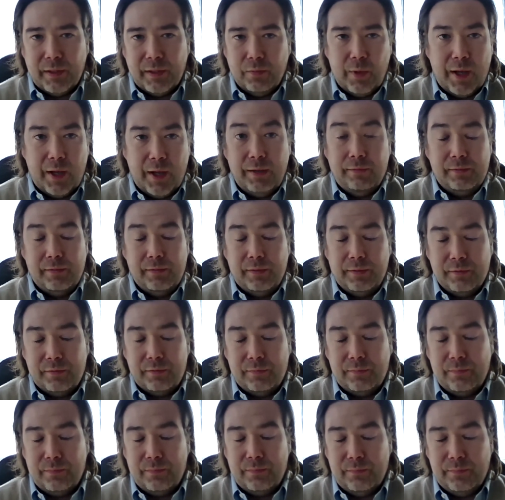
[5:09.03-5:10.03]
and ways and
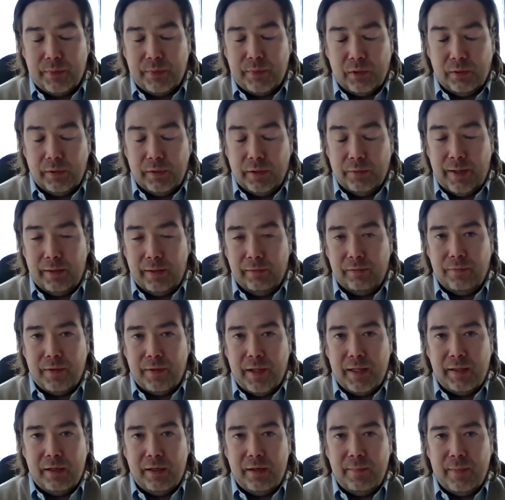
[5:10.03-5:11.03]
just purely ways of
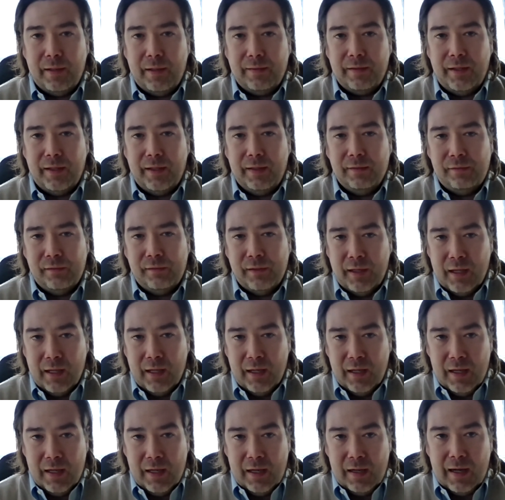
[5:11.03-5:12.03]
thinking about things,
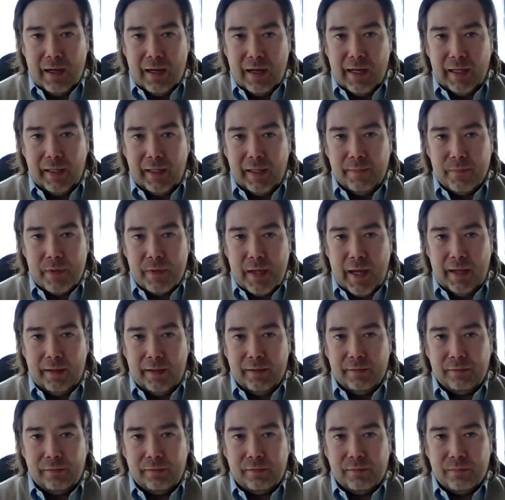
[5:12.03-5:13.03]
uh,
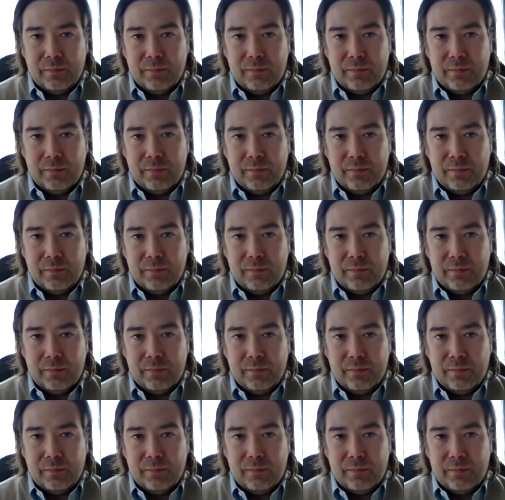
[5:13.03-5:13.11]
has